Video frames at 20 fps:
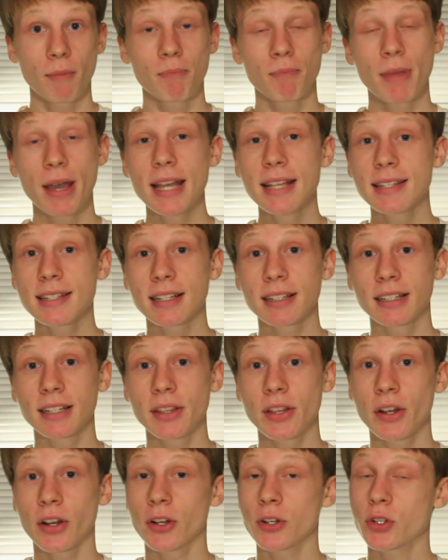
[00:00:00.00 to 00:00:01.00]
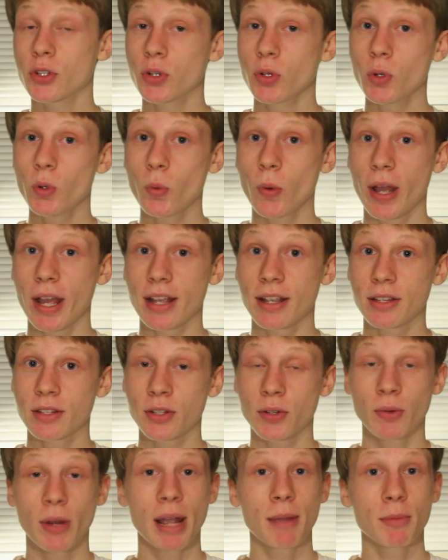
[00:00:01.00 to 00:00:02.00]
Basically, there are two ways
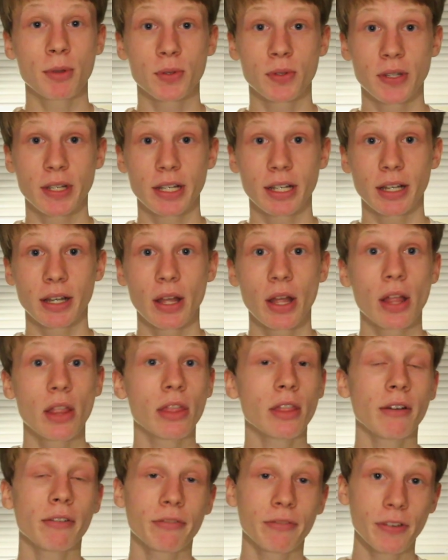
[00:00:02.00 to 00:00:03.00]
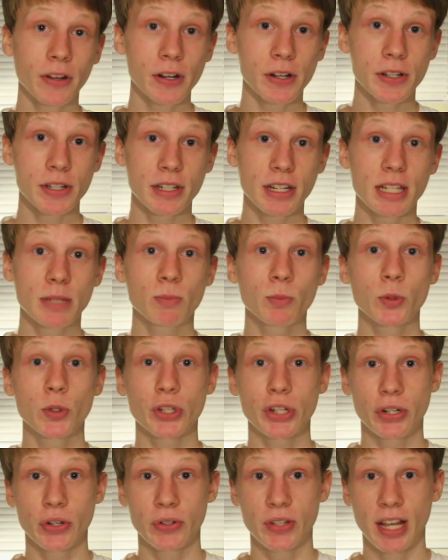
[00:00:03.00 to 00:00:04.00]
to write music. The first is
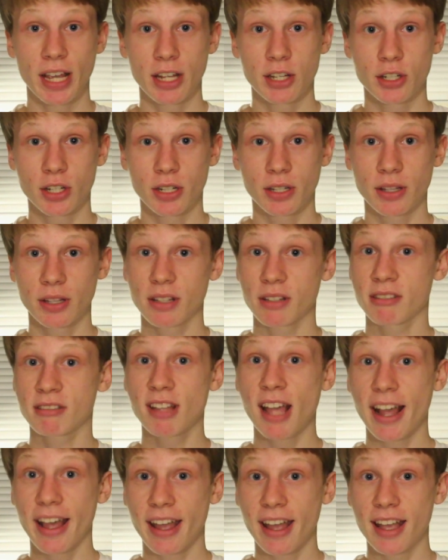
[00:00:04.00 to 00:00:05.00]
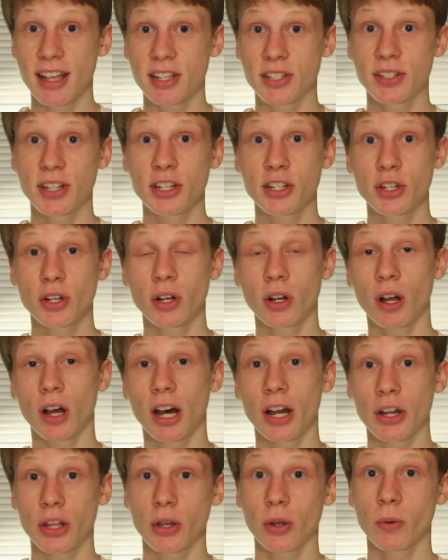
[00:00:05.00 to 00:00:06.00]
music notation. The second is digital
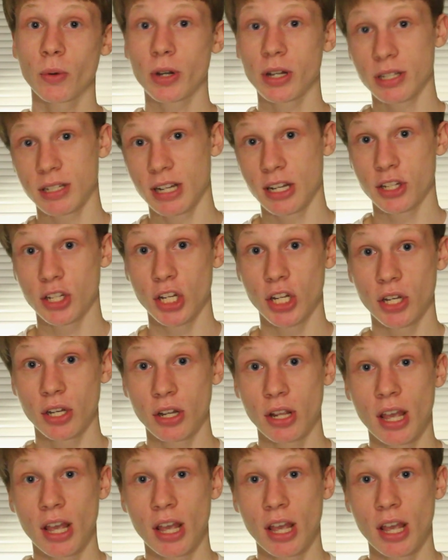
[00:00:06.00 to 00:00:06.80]
audio workstation.